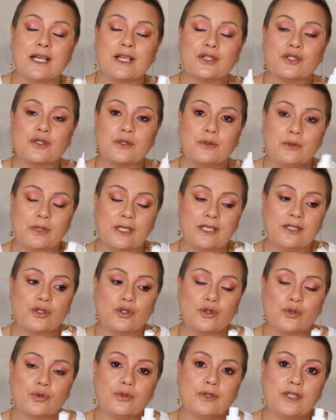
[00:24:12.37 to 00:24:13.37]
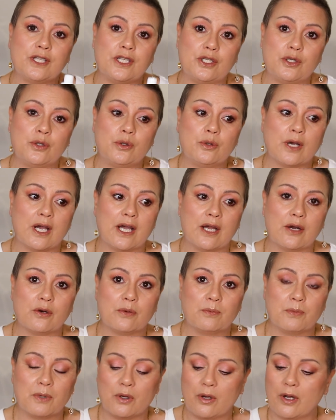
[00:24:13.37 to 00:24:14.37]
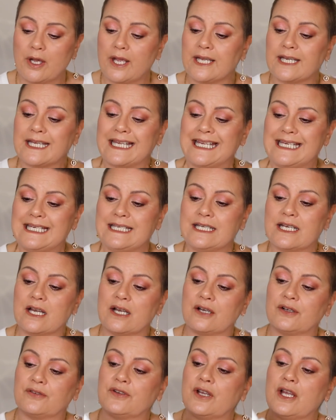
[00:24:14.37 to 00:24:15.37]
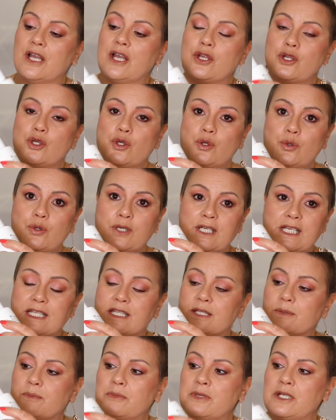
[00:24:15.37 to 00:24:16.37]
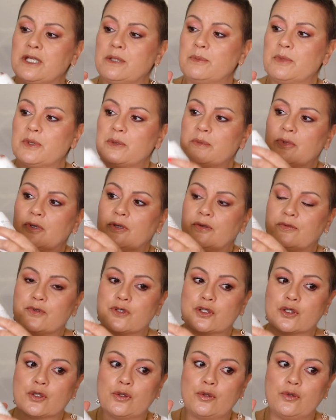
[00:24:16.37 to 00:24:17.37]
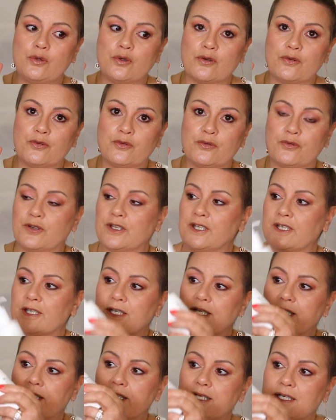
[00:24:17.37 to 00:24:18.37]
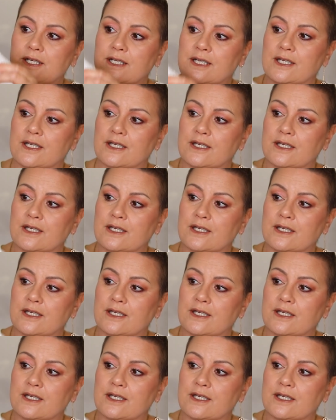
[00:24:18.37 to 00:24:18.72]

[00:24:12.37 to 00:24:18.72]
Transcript: to ensure that you are applying enough, you need the minimum of 2 finger